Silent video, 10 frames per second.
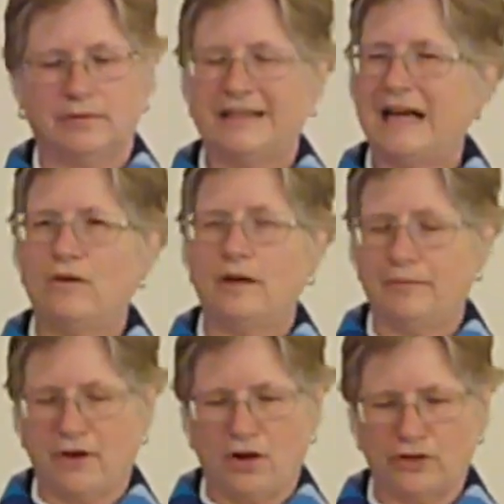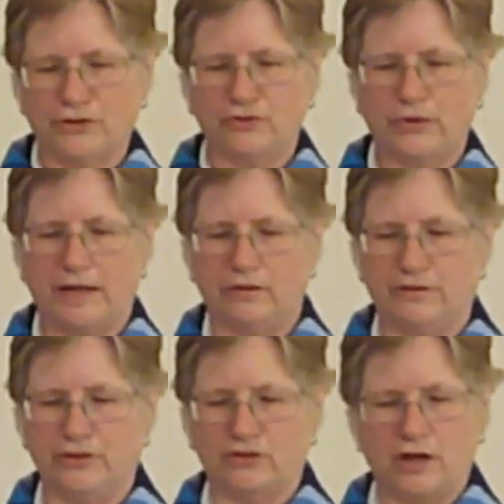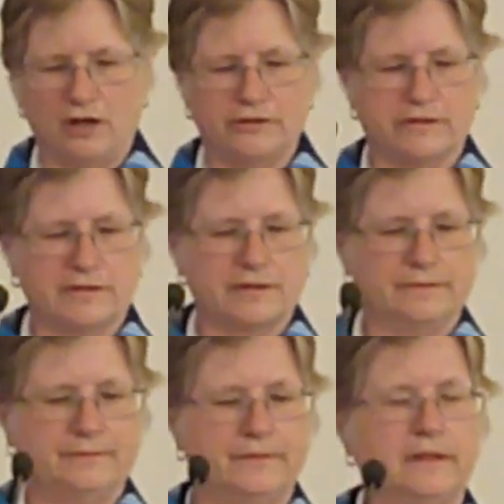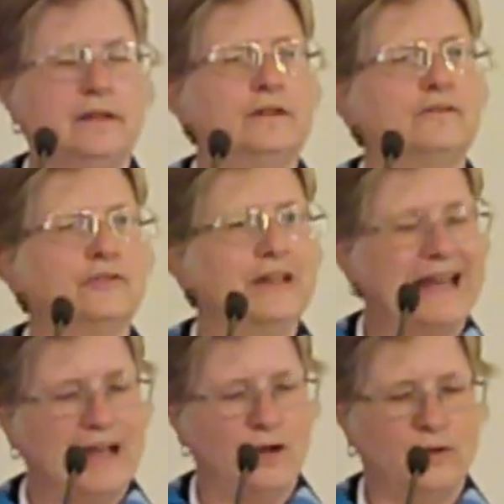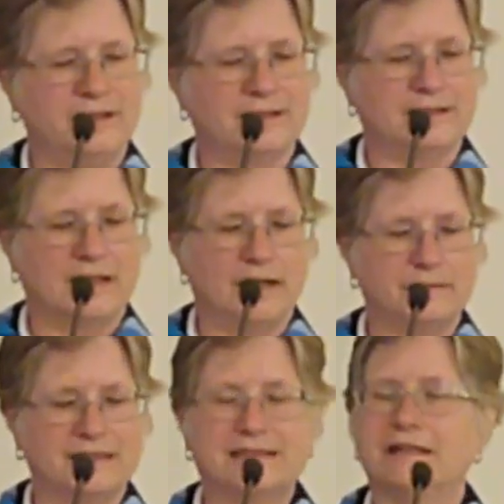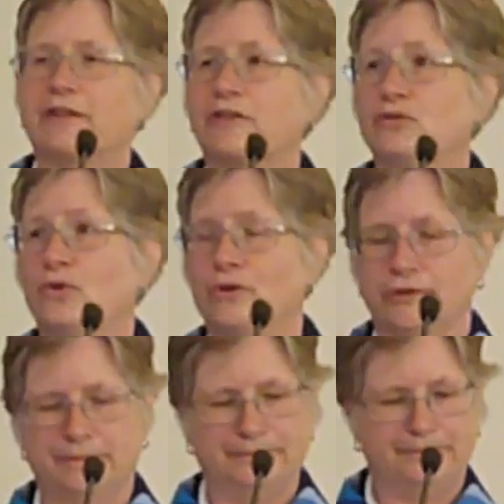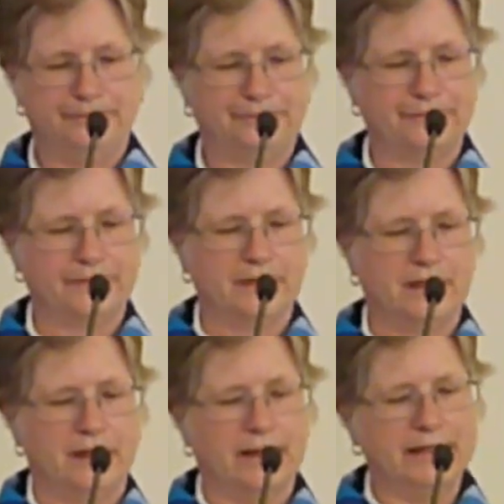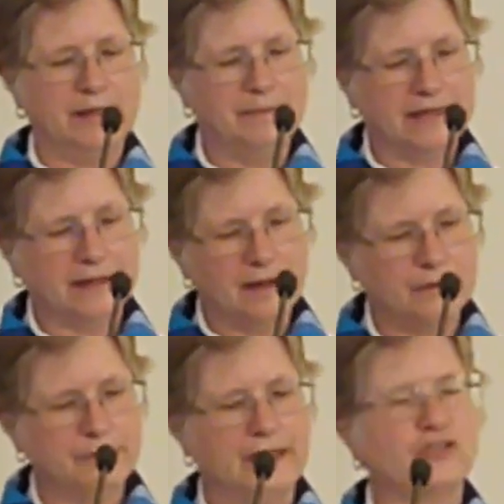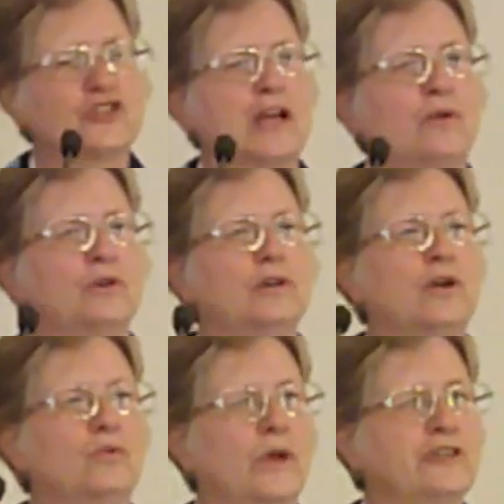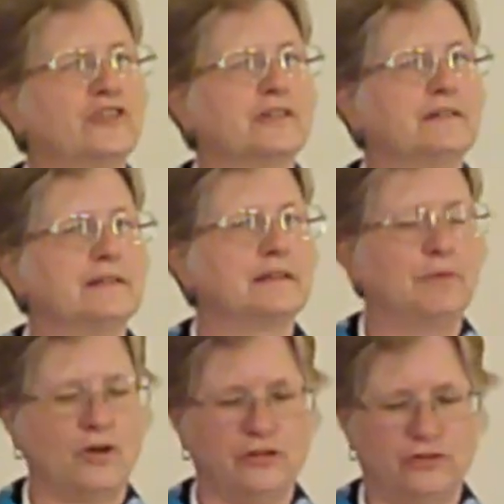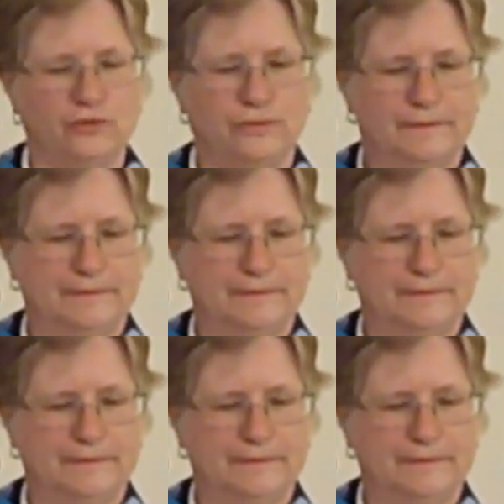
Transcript: Plow up the hard ground of your hearts, for now is the time to seek the Lord, that he may come and shower righteousness upon you.